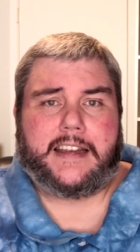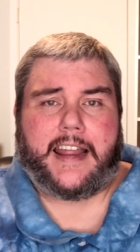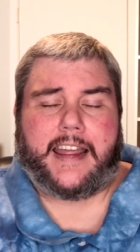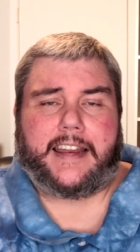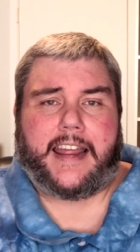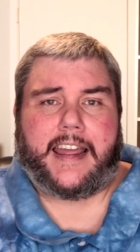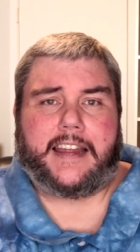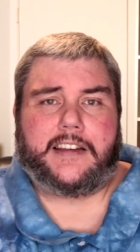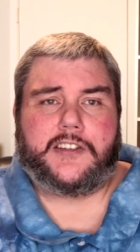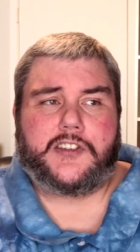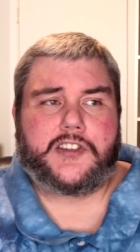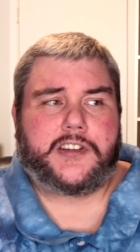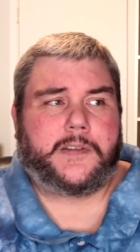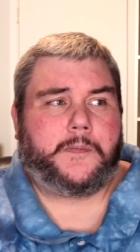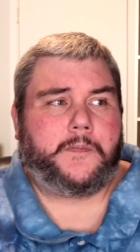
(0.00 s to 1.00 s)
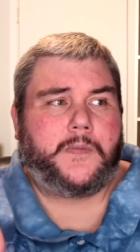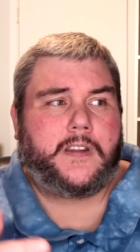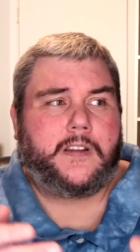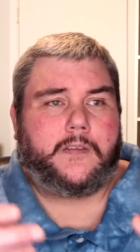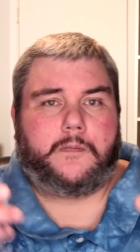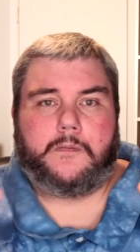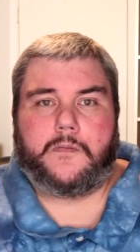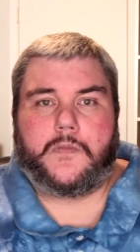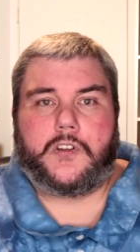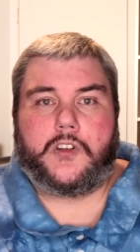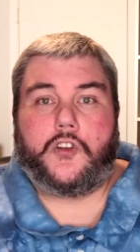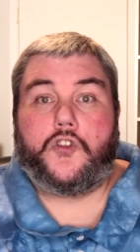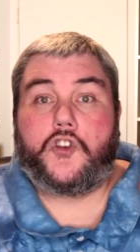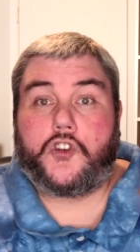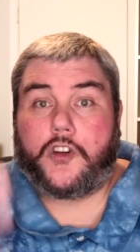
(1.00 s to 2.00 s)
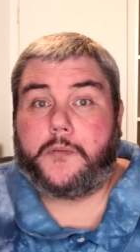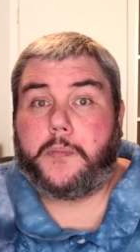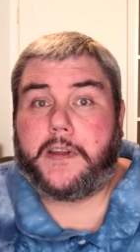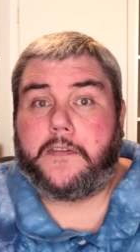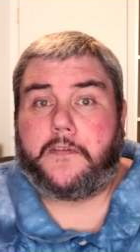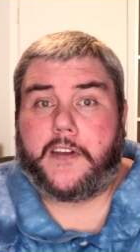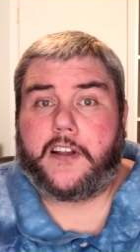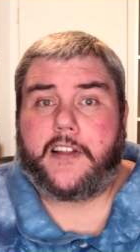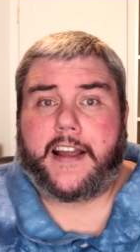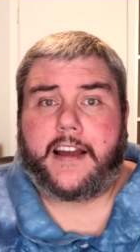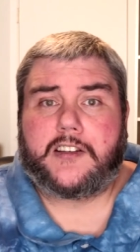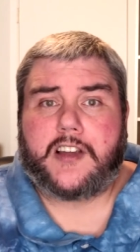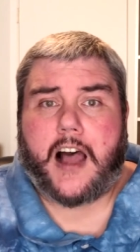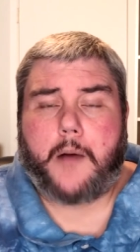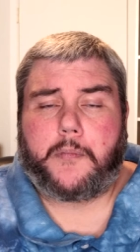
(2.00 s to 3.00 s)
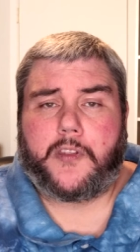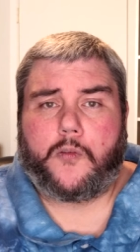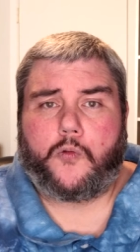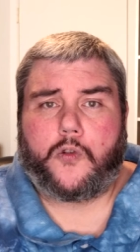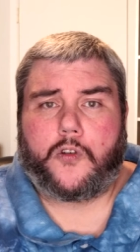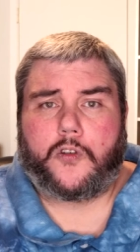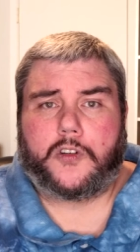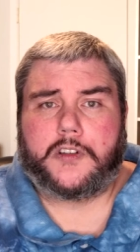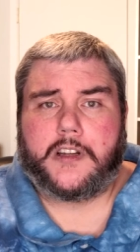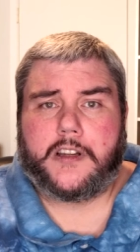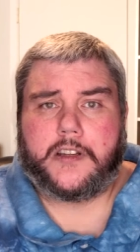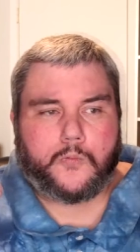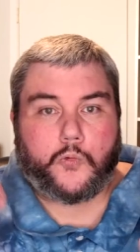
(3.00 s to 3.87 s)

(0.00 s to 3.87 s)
And you should be feeling on top of the world.